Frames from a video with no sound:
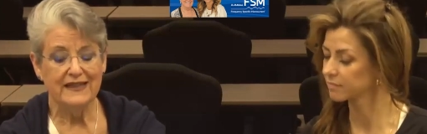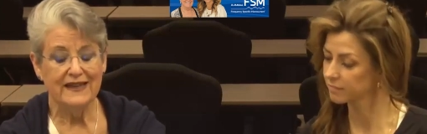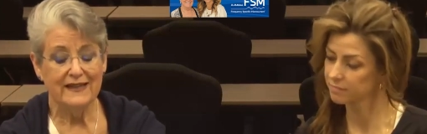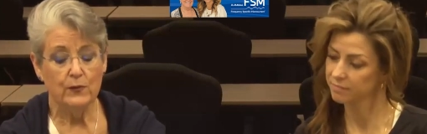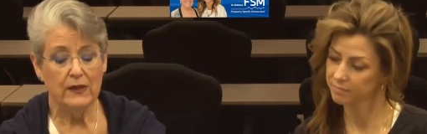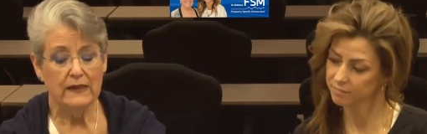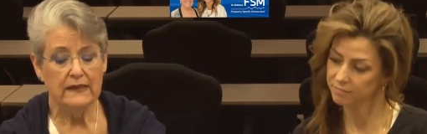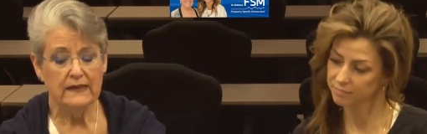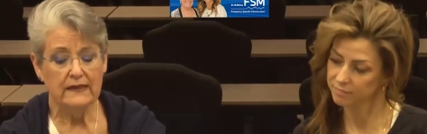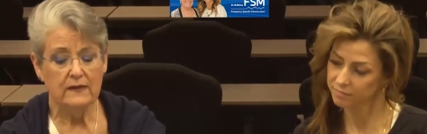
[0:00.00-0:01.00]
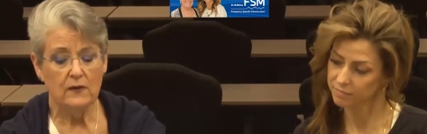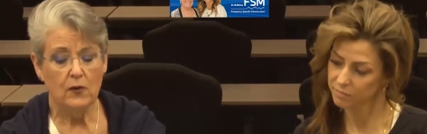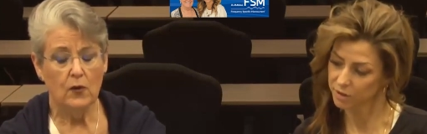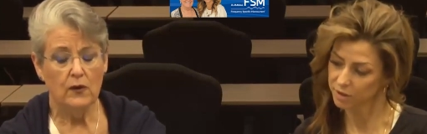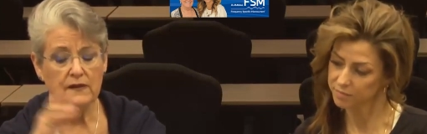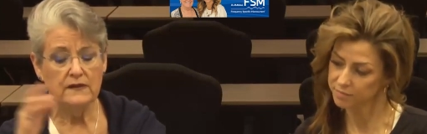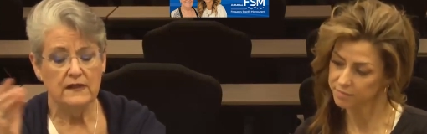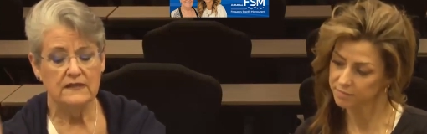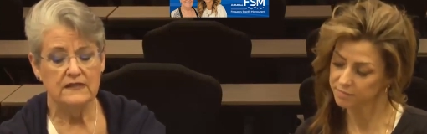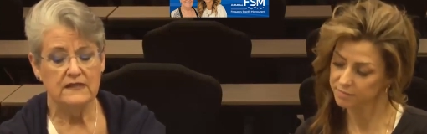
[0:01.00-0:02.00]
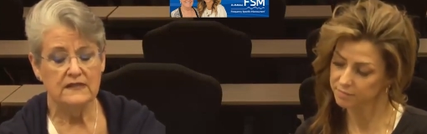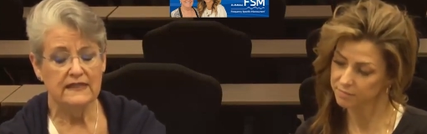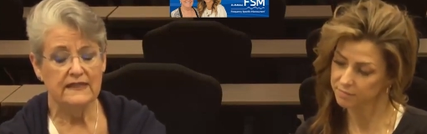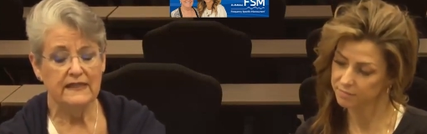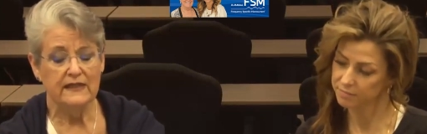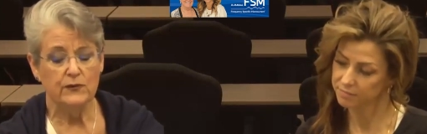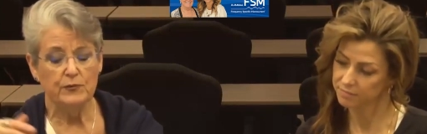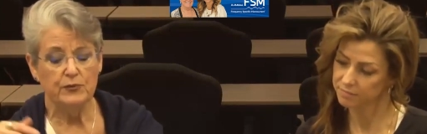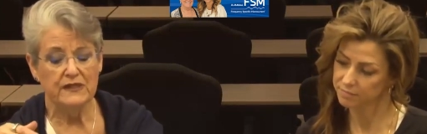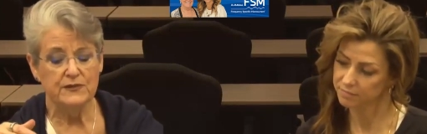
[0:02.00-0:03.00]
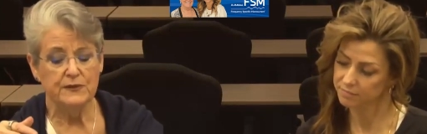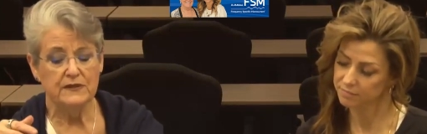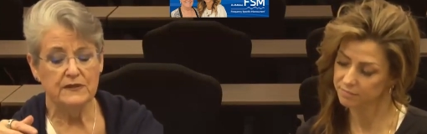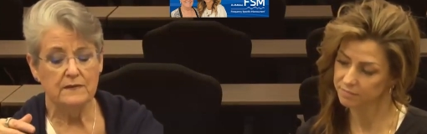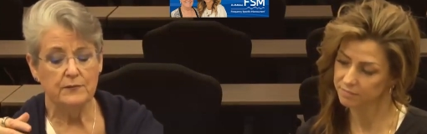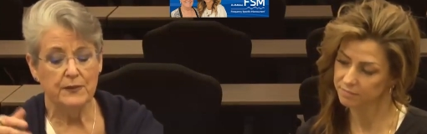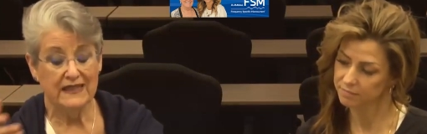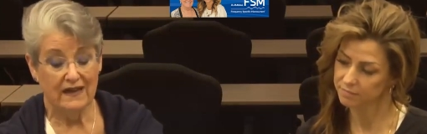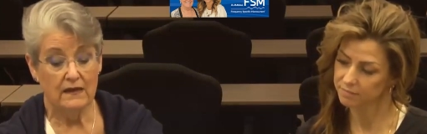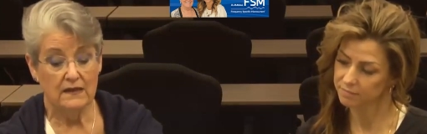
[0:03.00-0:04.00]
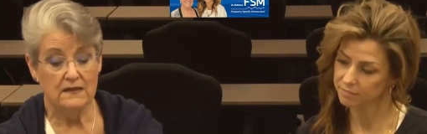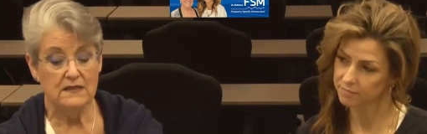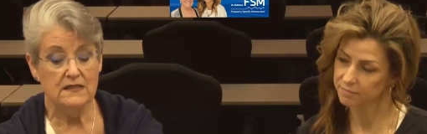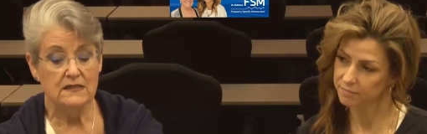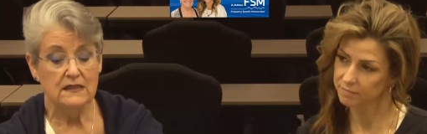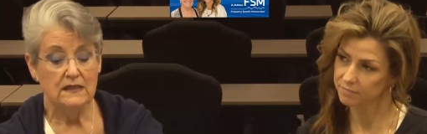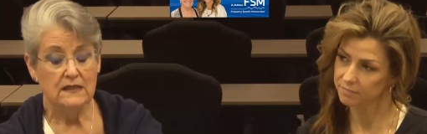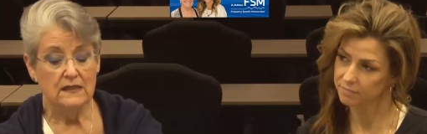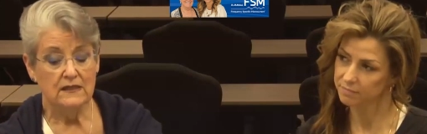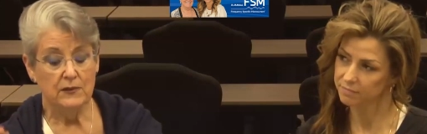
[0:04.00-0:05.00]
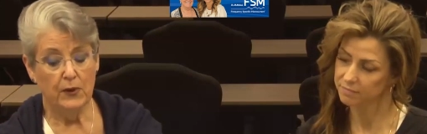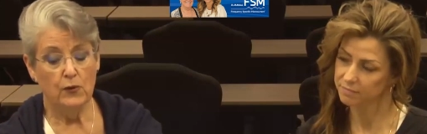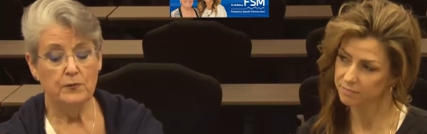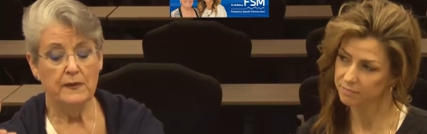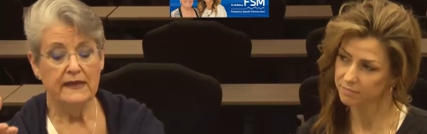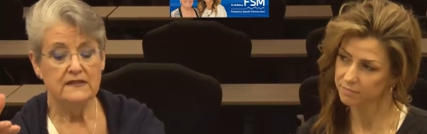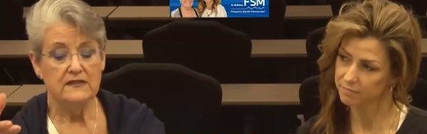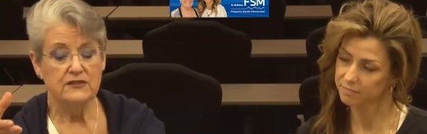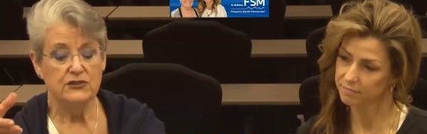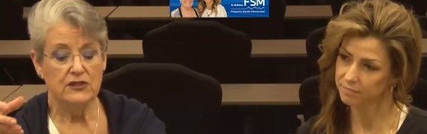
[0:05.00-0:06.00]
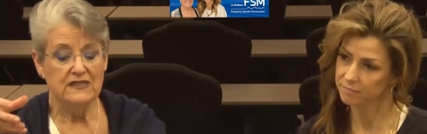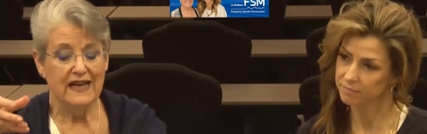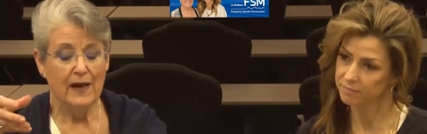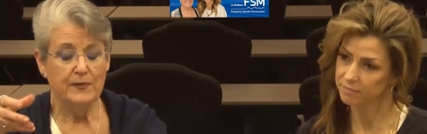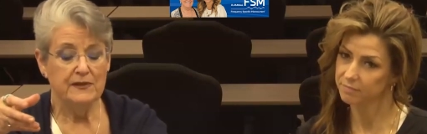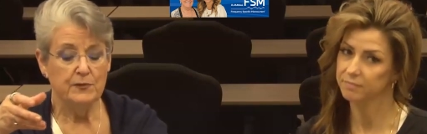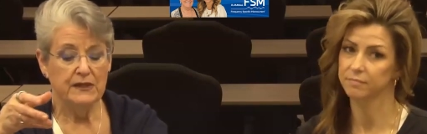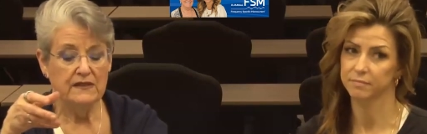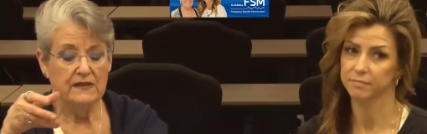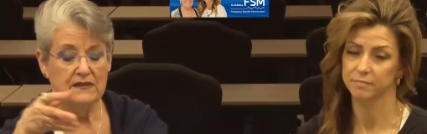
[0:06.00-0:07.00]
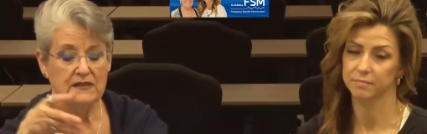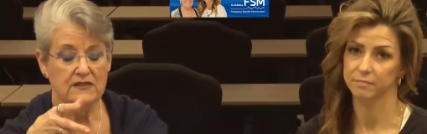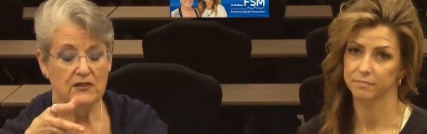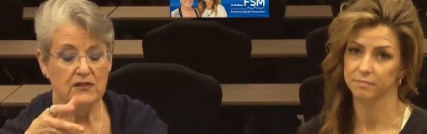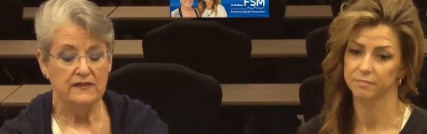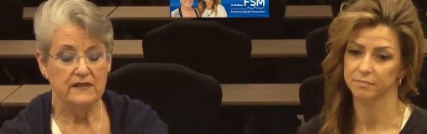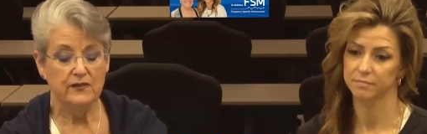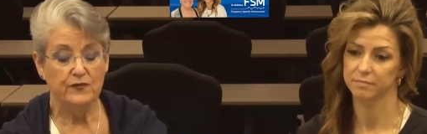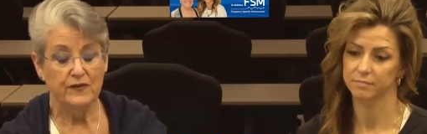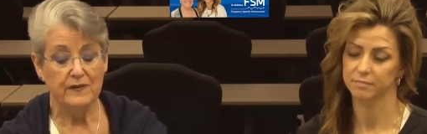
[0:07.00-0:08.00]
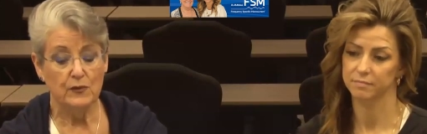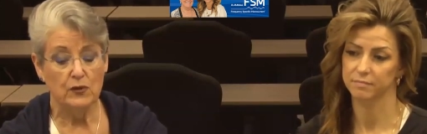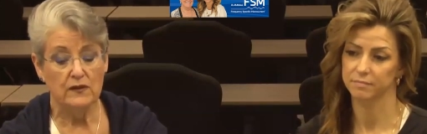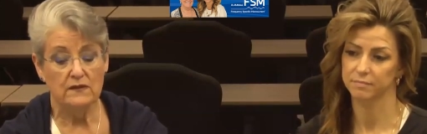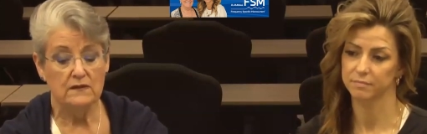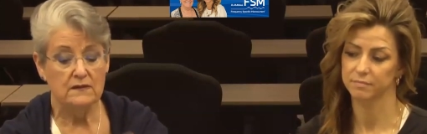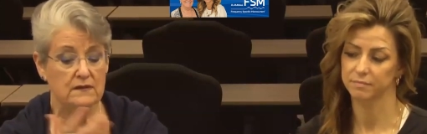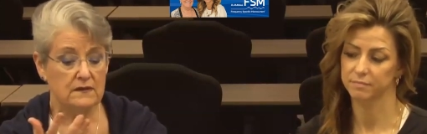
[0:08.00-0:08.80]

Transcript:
Speaker 1: anyway? Or is the knee needing replacement because the bone mets just happen to be in the distal end of the femur and